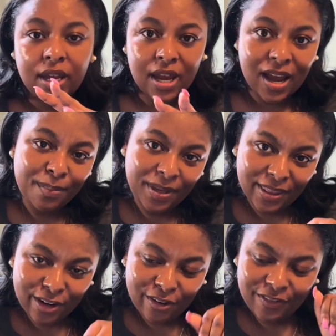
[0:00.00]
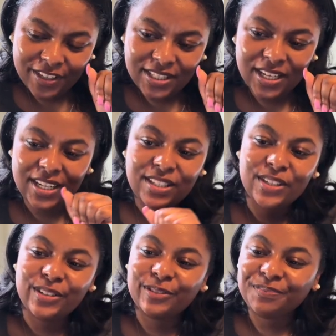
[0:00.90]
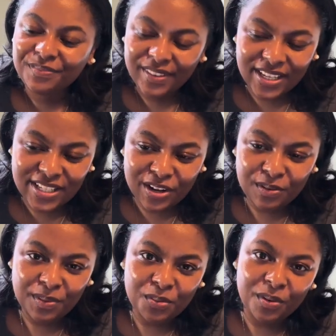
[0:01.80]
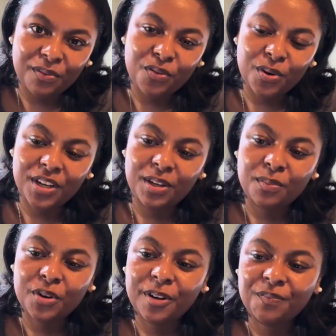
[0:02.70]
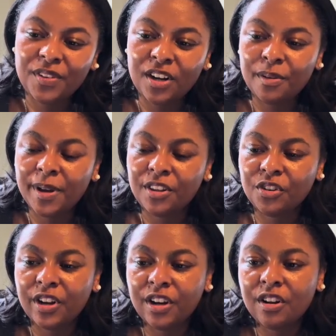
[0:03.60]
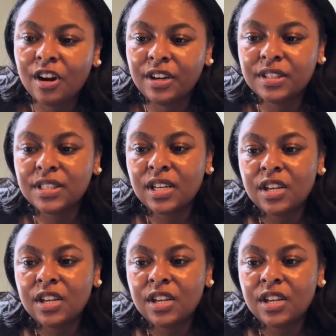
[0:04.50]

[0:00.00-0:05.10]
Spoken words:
I paid that off yesterday, so that's not going to be going forward anymore. And all my other credit cards.